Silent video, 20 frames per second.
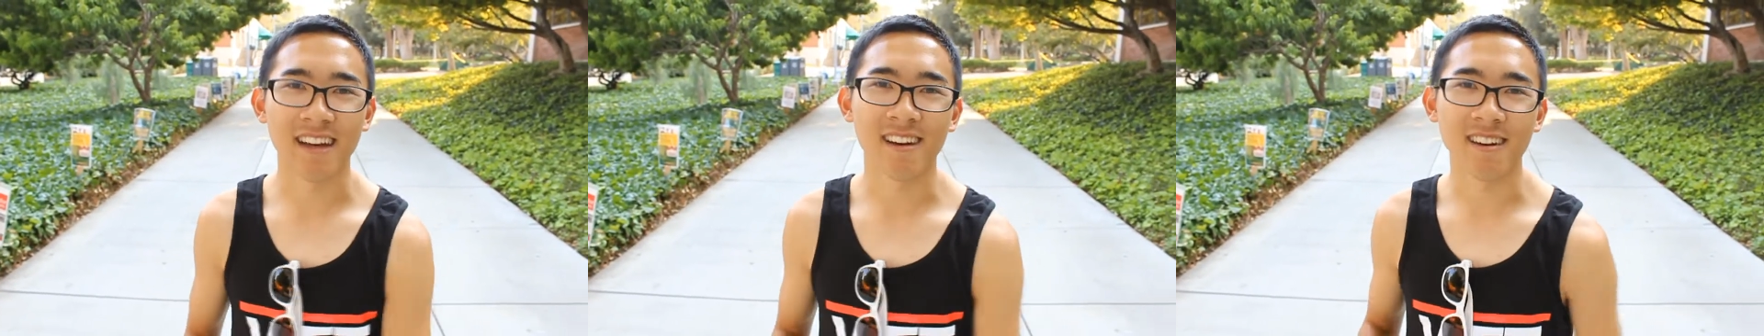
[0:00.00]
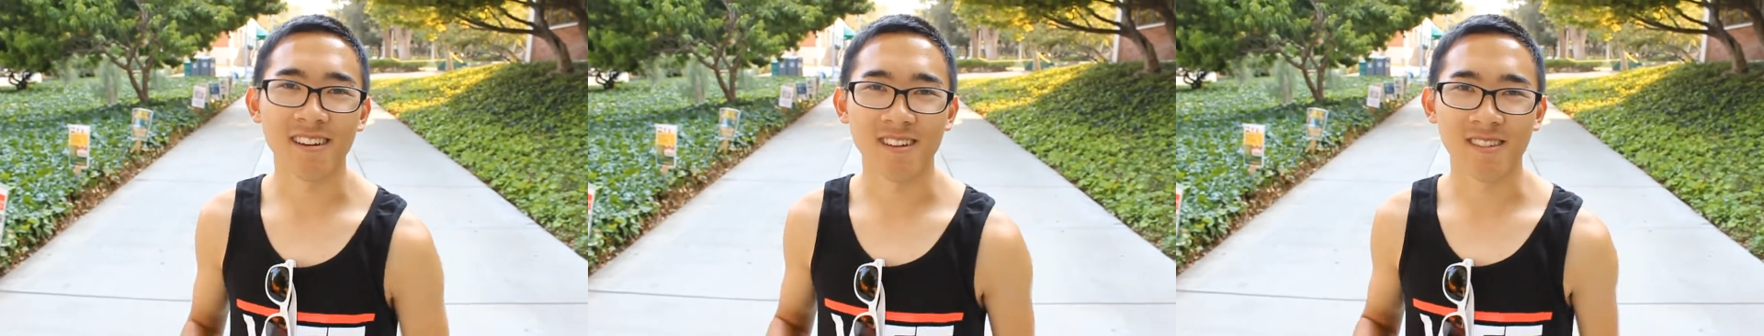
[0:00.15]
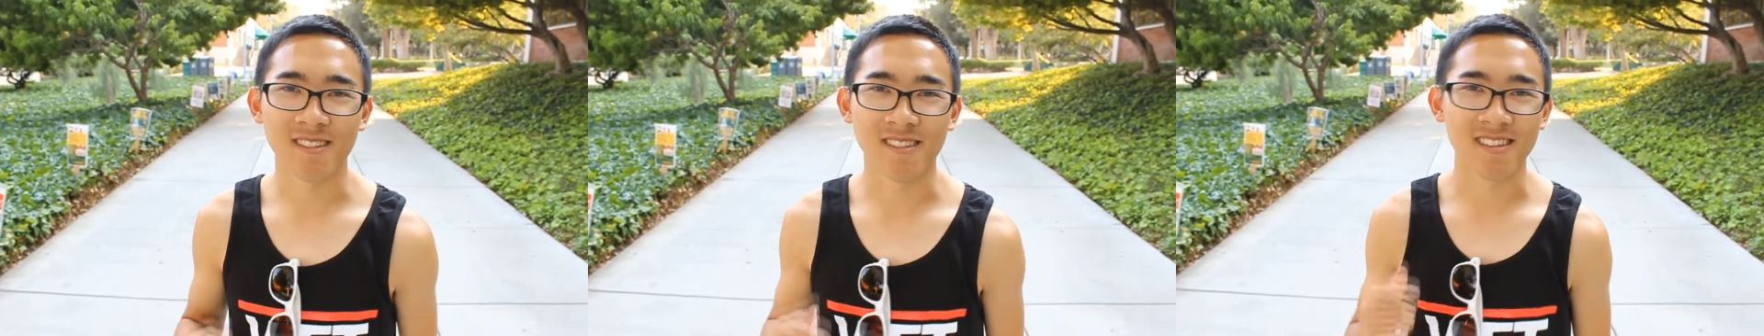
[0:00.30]

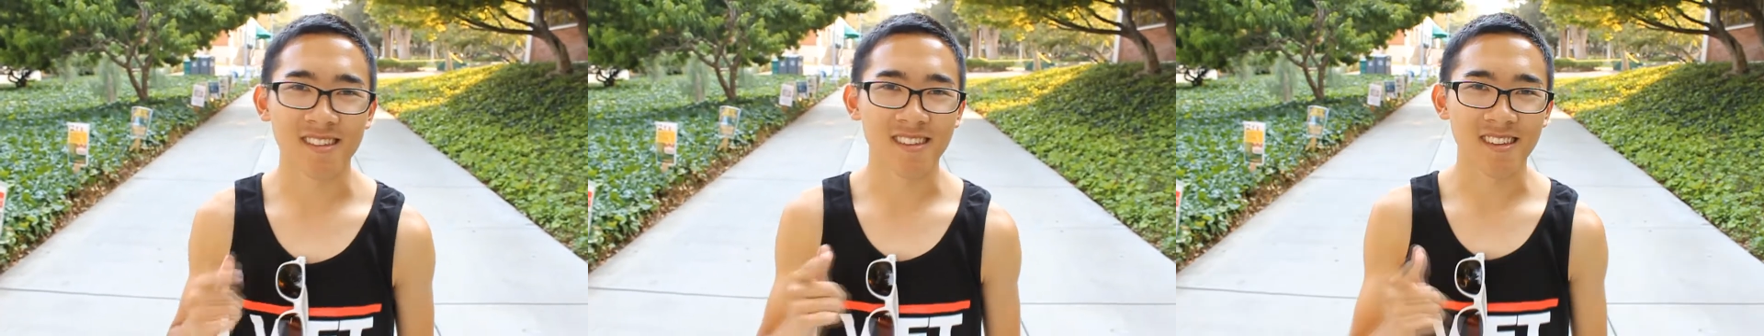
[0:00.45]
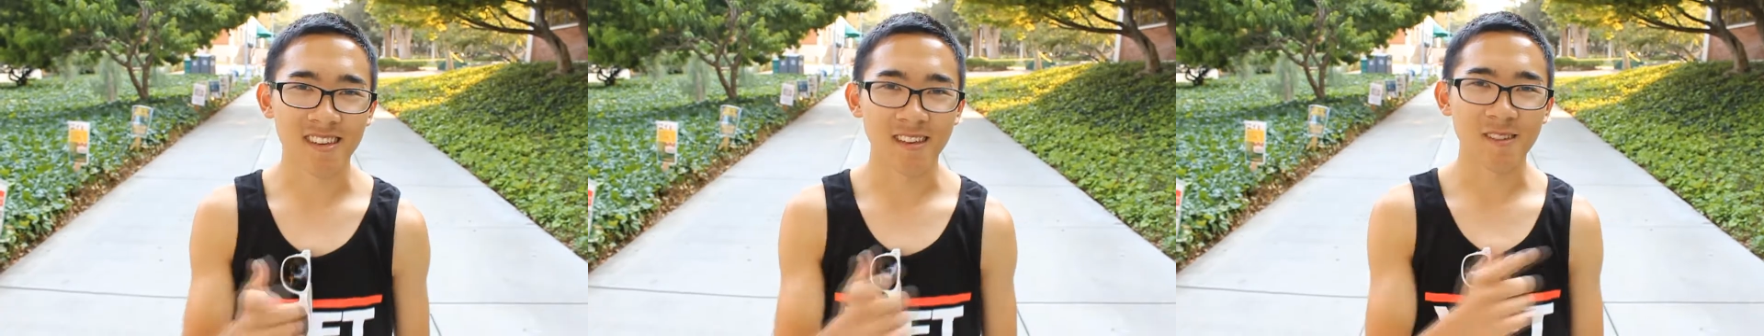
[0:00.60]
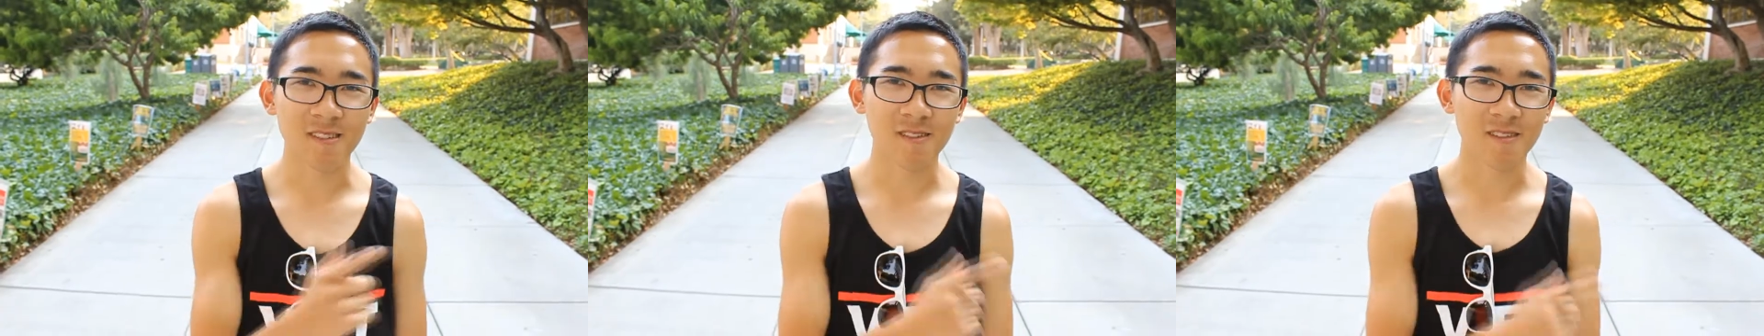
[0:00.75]
I'll
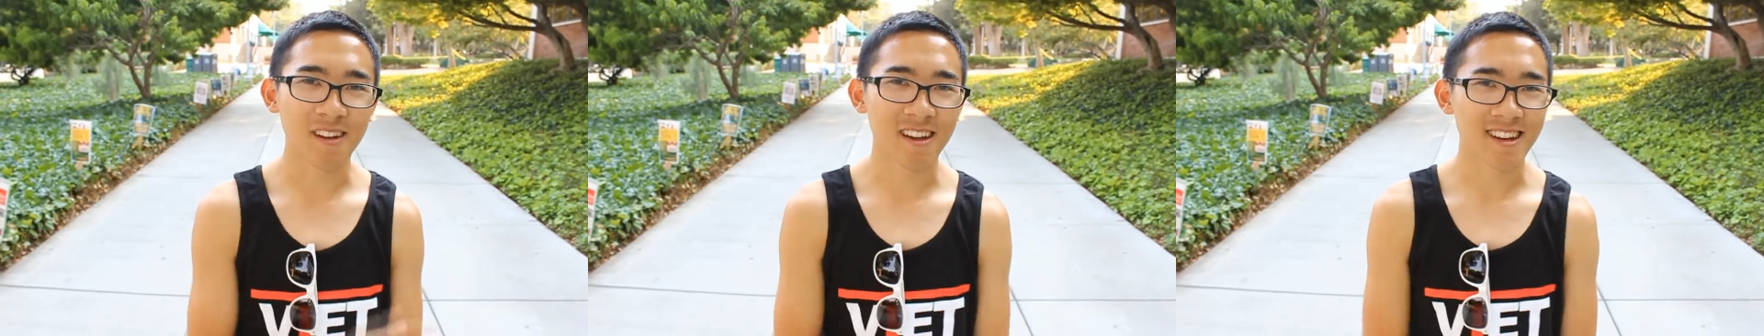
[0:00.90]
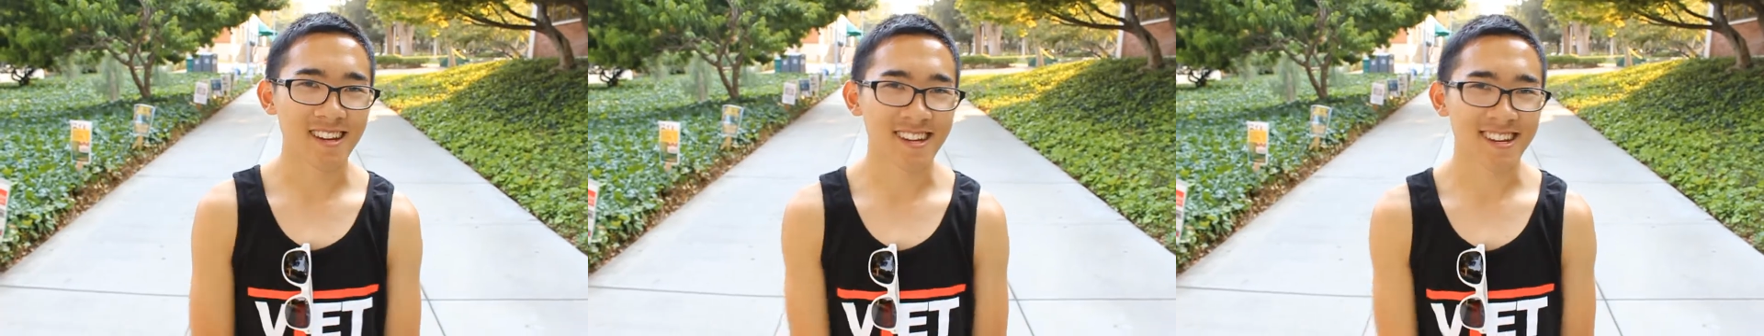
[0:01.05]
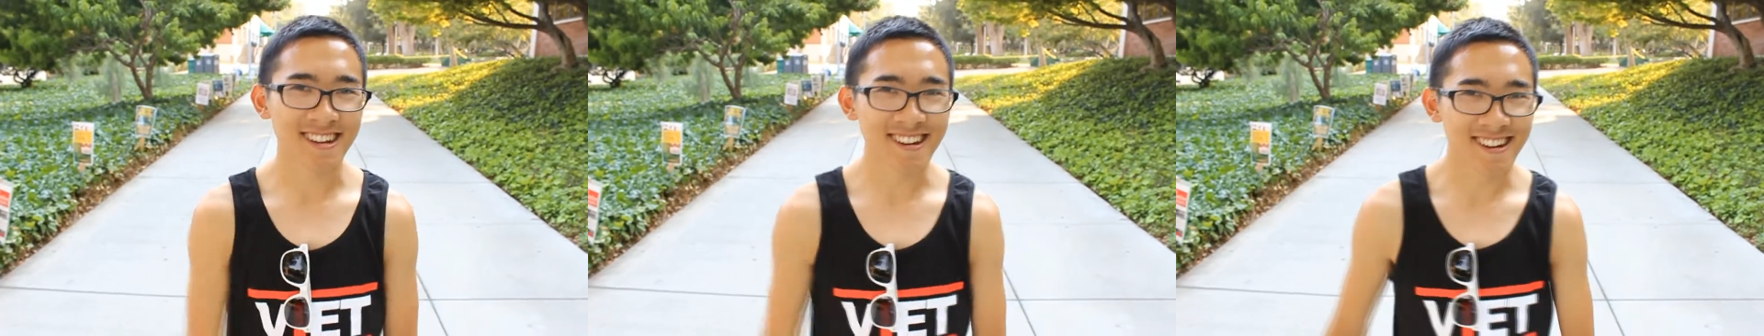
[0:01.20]
see you
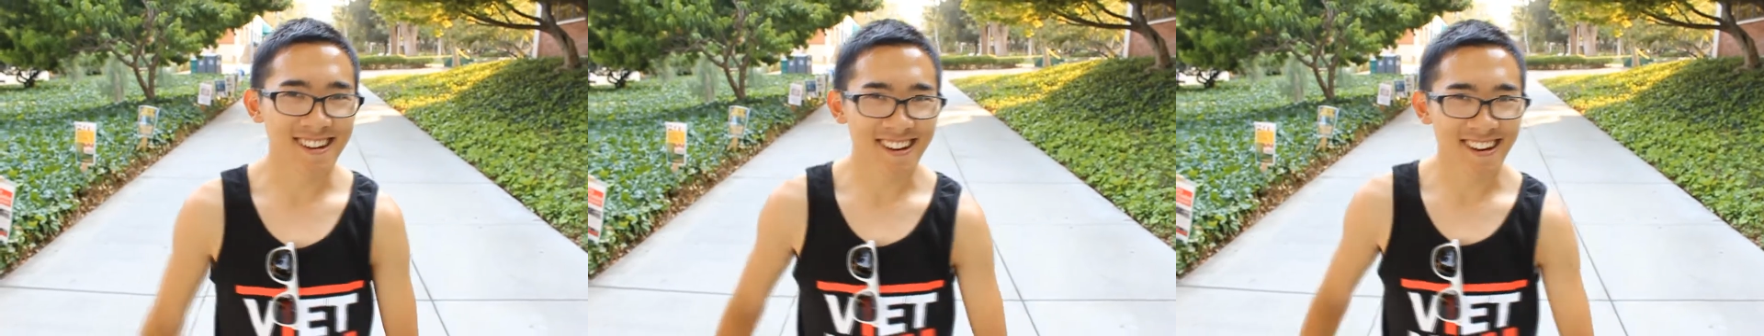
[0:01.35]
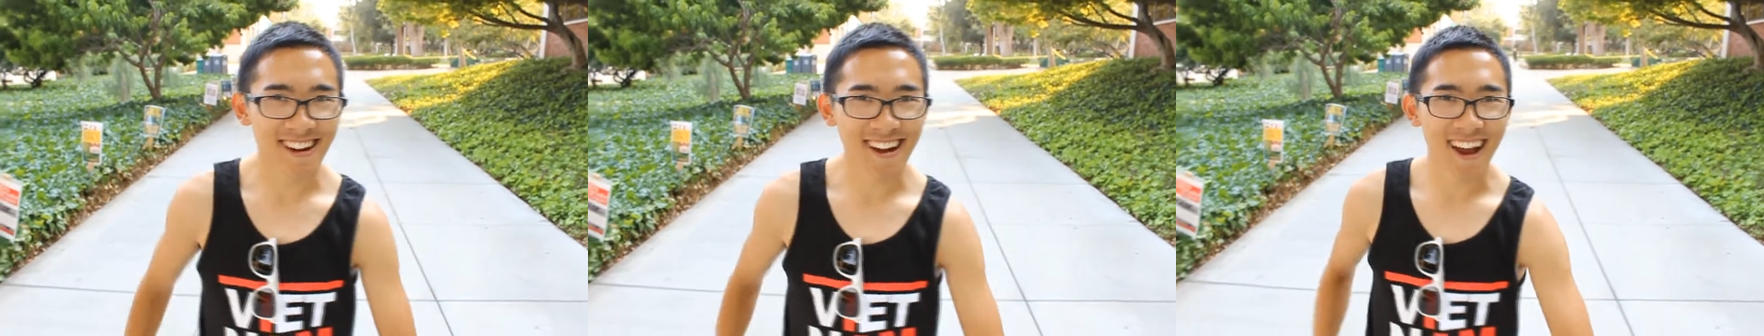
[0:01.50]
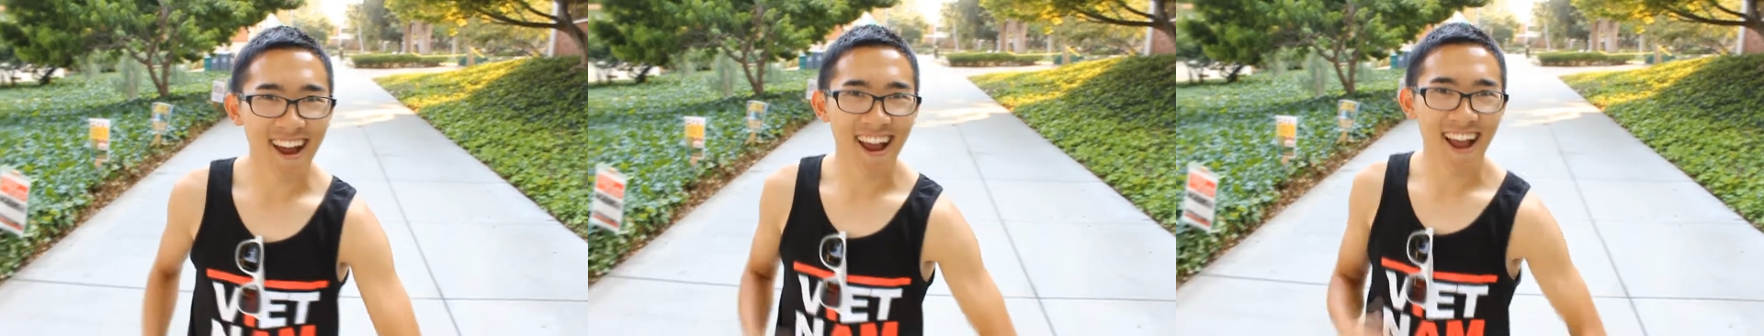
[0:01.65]

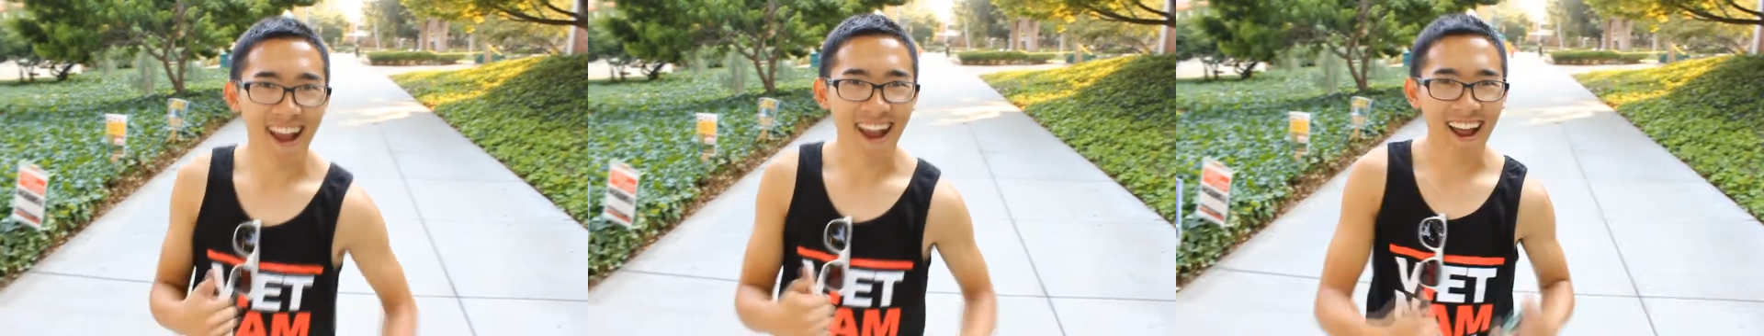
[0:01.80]
next year.